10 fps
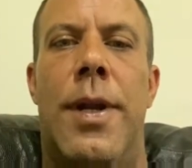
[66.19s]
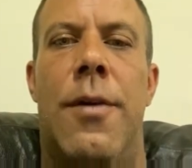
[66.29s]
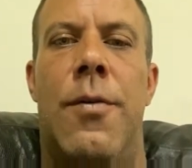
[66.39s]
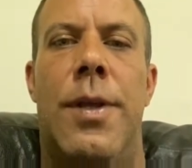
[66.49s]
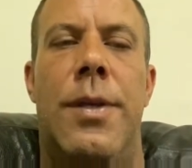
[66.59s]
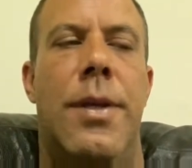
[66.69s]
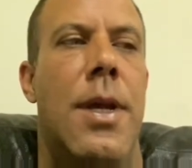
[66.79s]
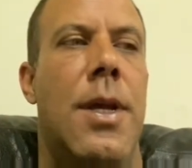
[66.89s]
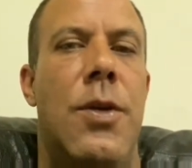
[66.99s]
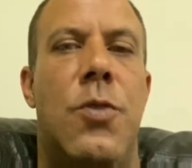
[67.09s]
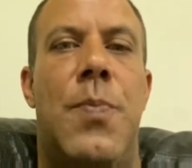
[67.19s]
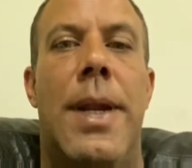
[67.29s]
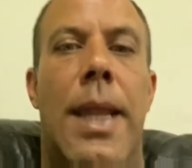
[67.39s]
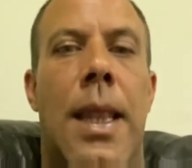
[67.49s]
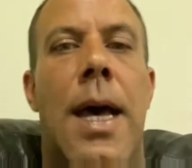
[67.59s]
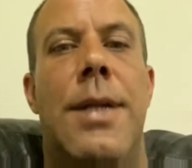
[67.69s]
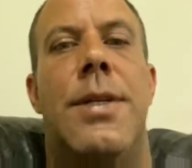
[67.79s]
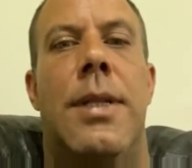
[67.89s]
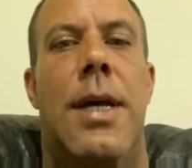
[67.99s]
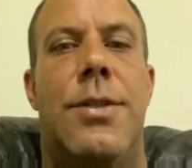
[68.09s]
And I already spent lots
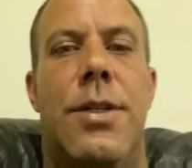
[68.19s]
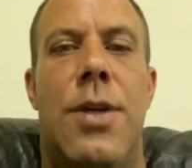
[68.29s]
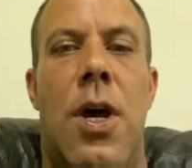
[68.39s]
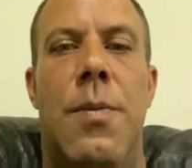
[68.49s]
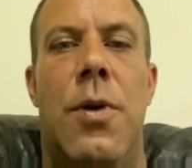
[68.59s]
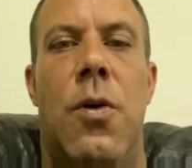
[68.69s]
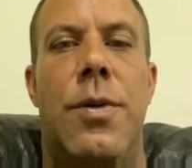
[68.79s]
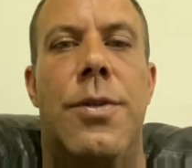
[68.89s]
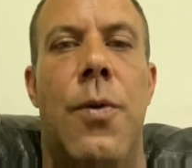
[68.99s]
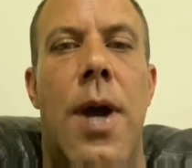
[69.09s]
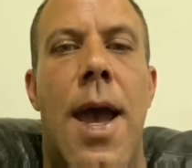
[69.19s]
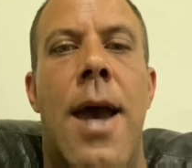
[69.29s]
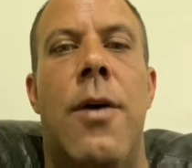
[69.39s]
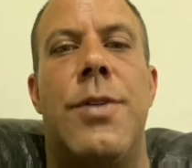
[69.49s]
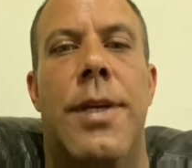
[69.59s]
and lots of time going to her house.